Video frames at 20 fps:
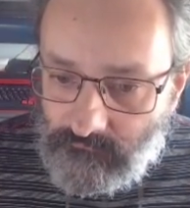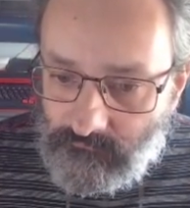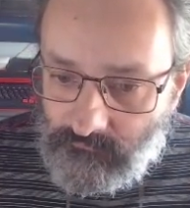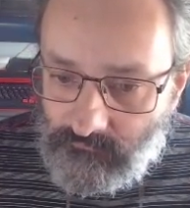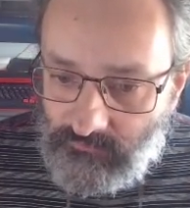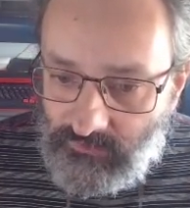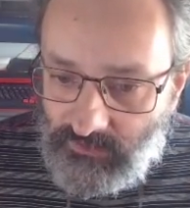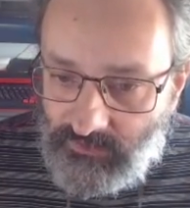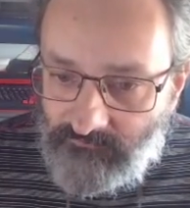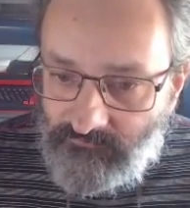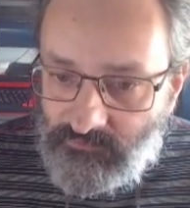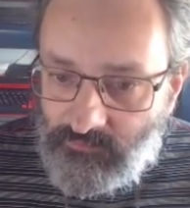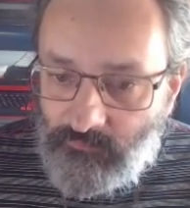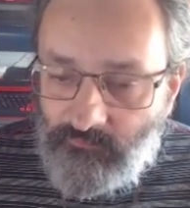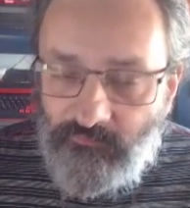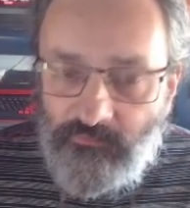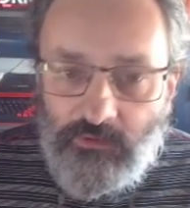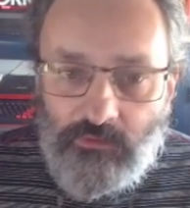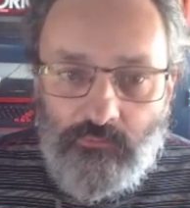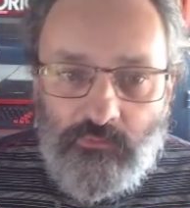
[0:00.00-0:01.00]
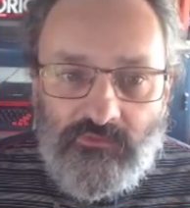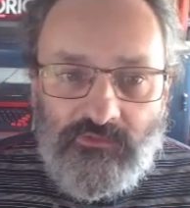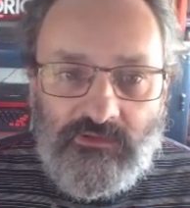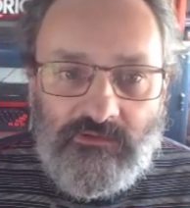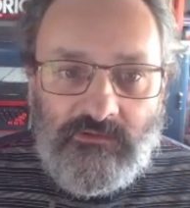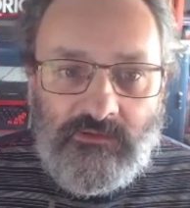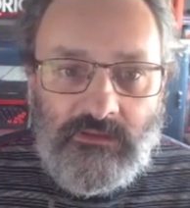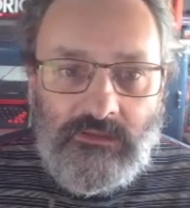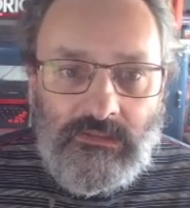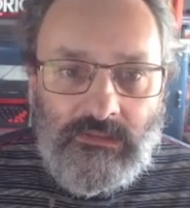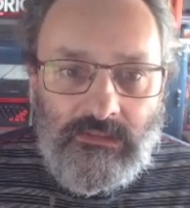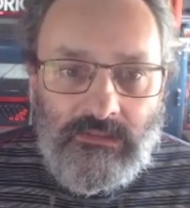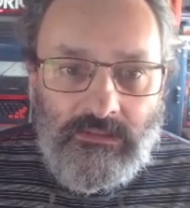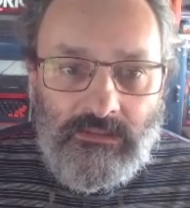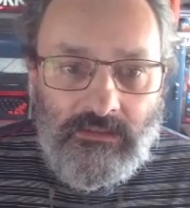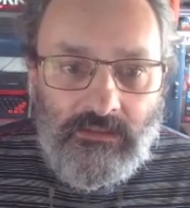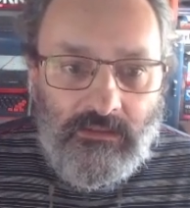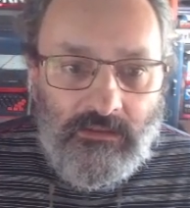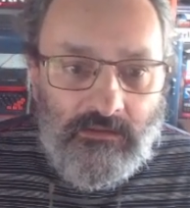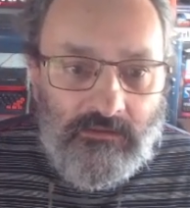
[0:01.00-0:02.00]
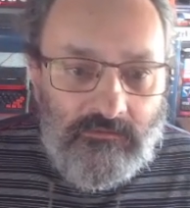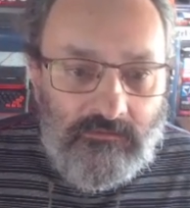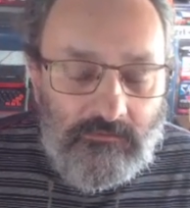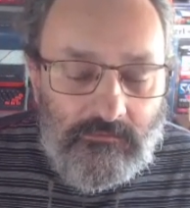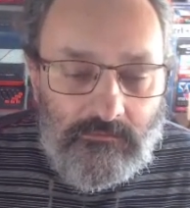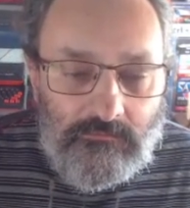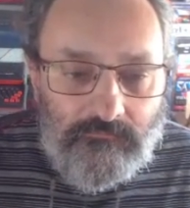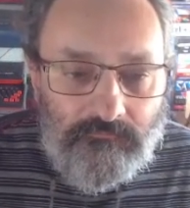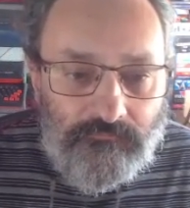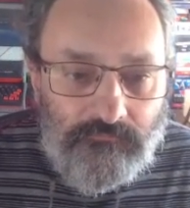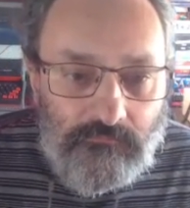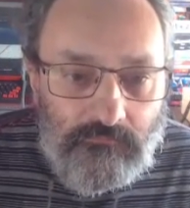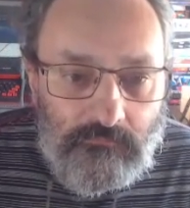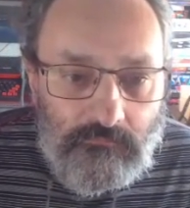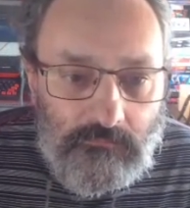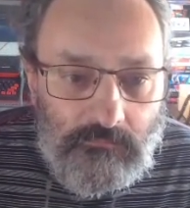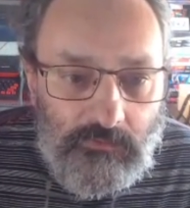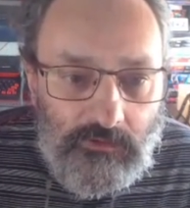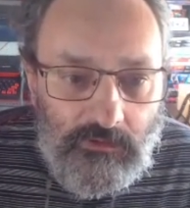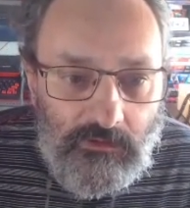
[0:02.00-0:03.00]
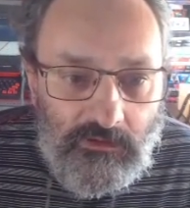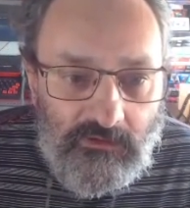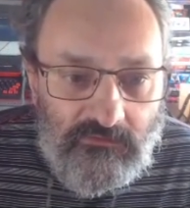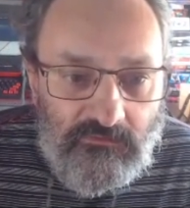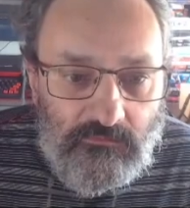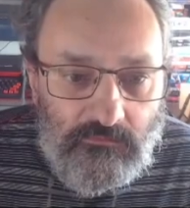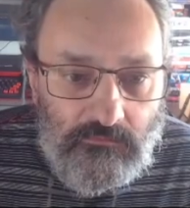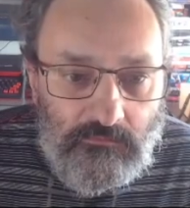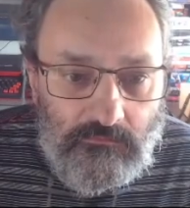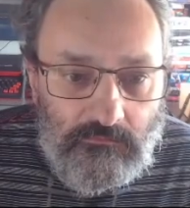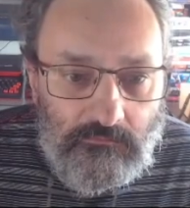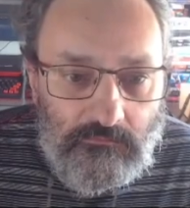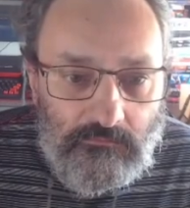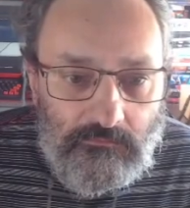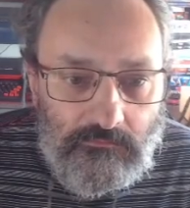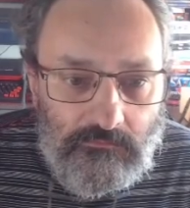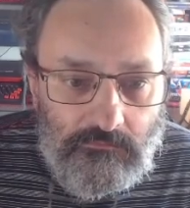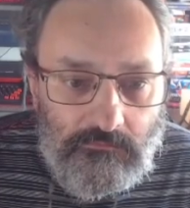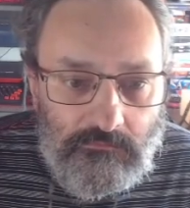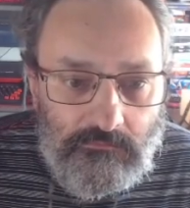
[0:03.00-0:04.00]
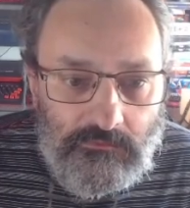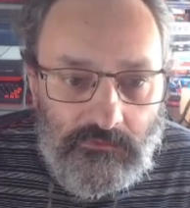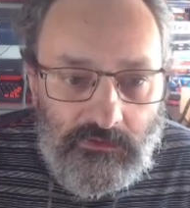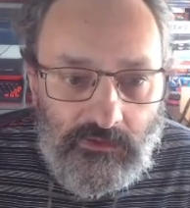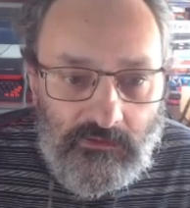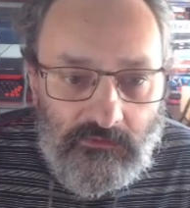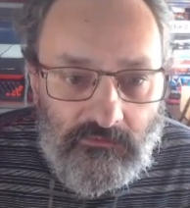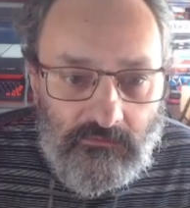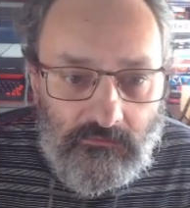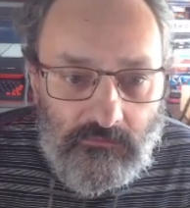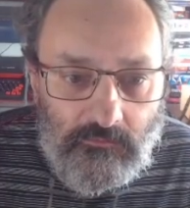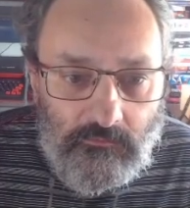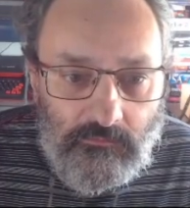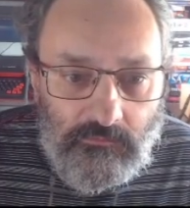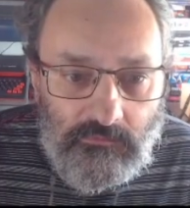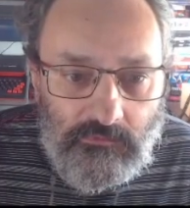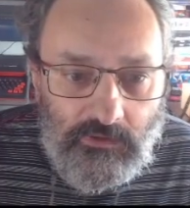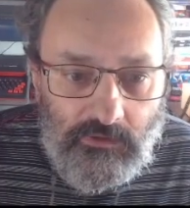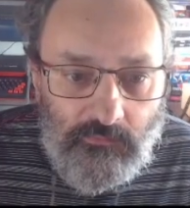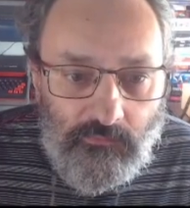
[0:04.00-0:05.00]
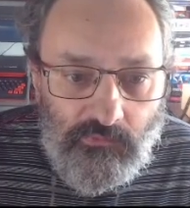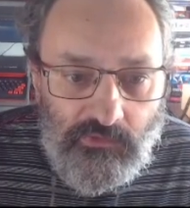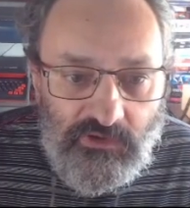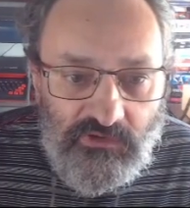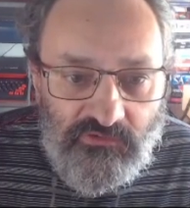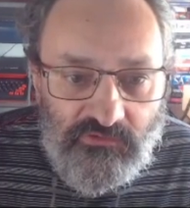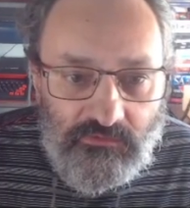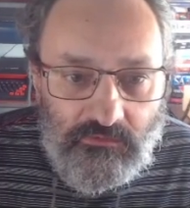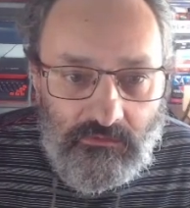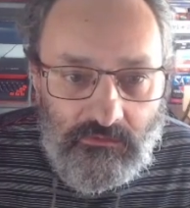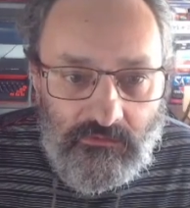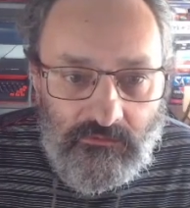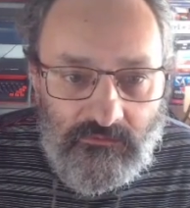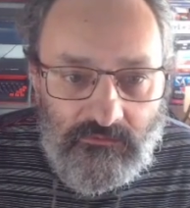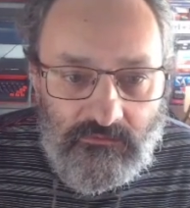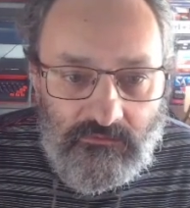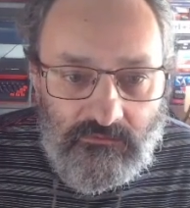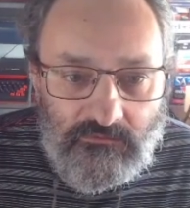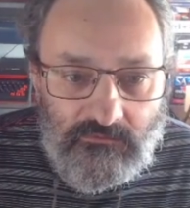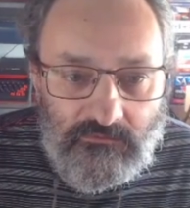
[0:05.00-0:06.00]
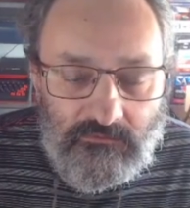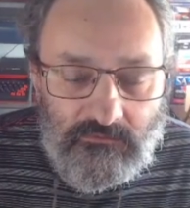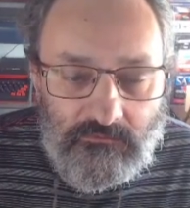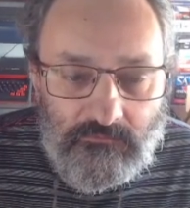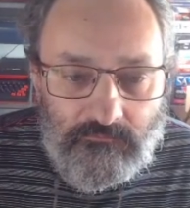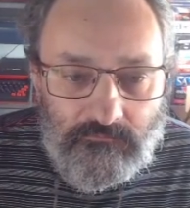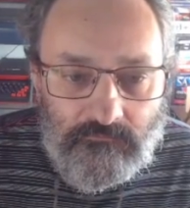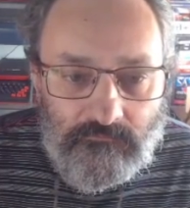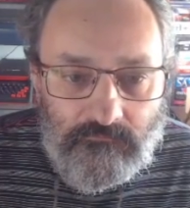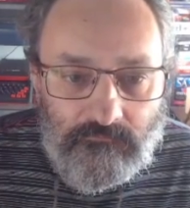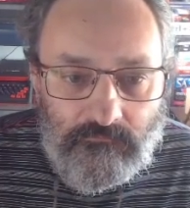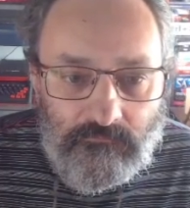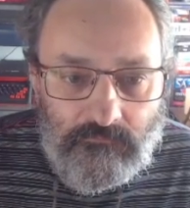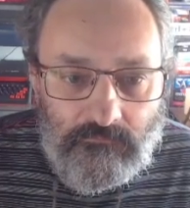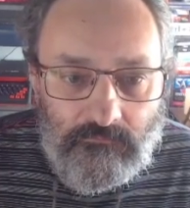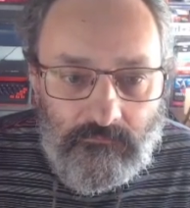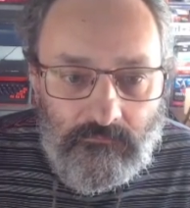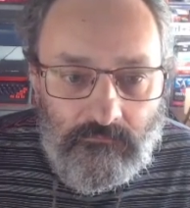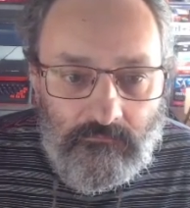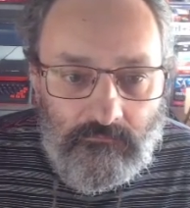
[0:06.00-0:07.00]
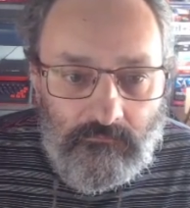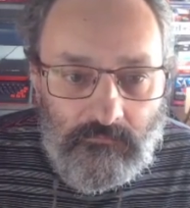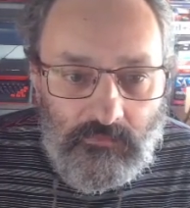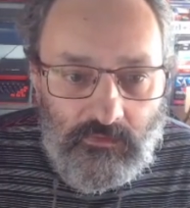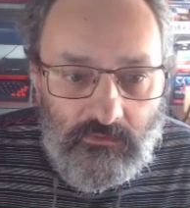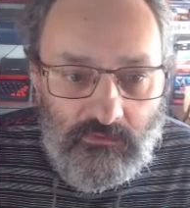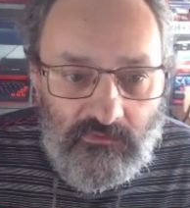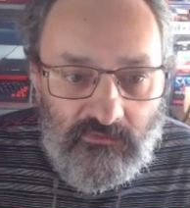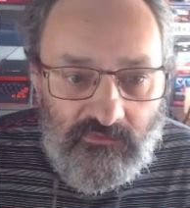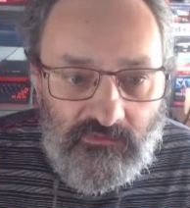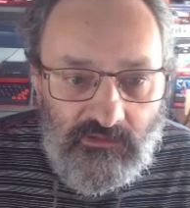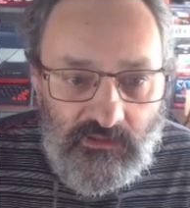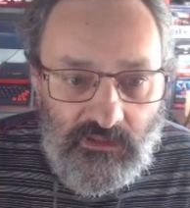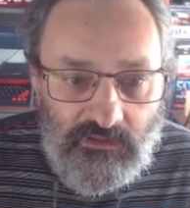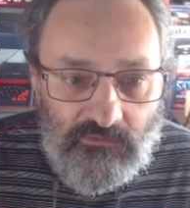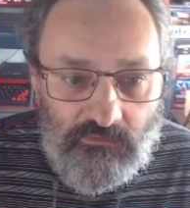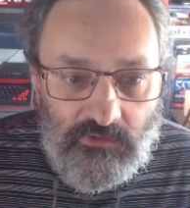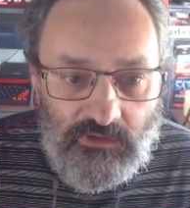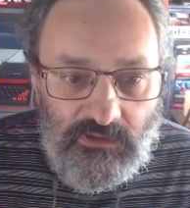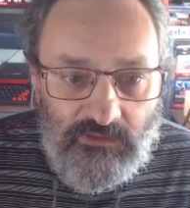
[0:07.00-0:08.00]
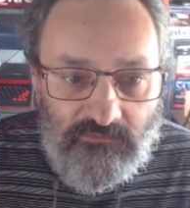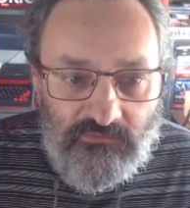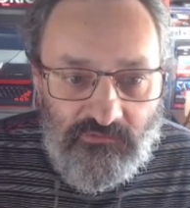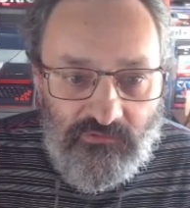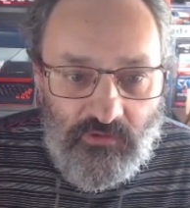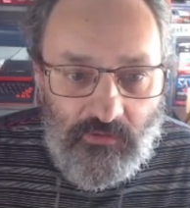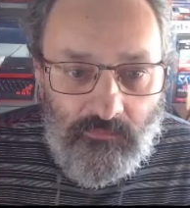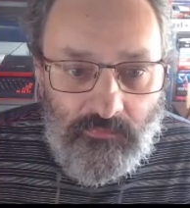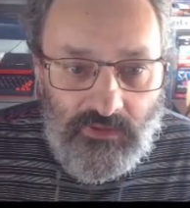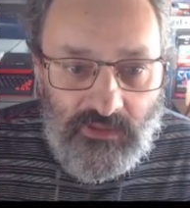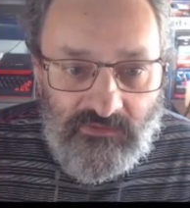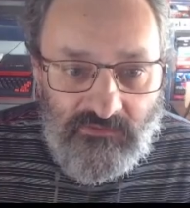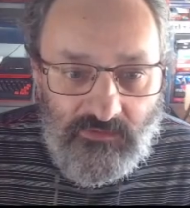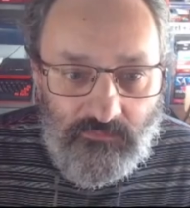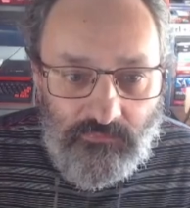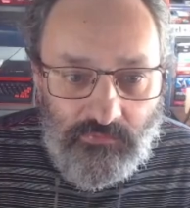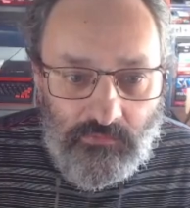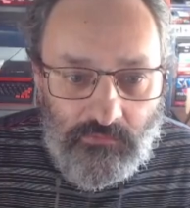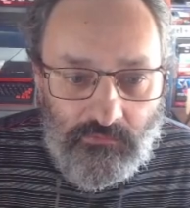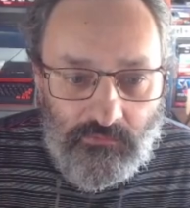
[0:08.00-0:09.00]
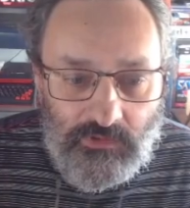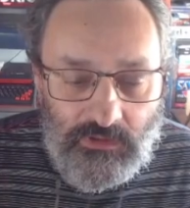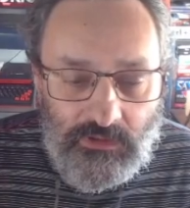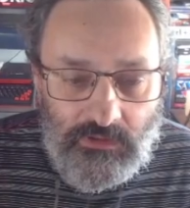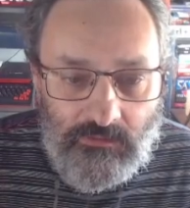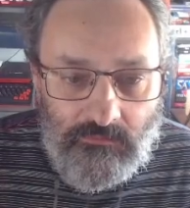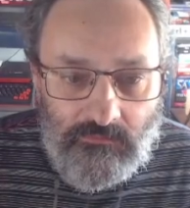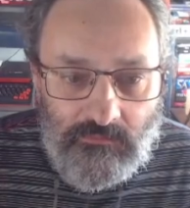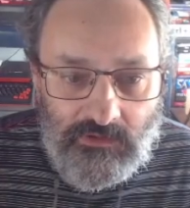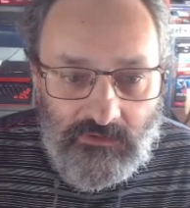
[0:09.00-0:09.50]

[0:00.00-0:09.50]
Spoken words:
have some fun with it. So let's get some animations. So it's still in the if jump exit program,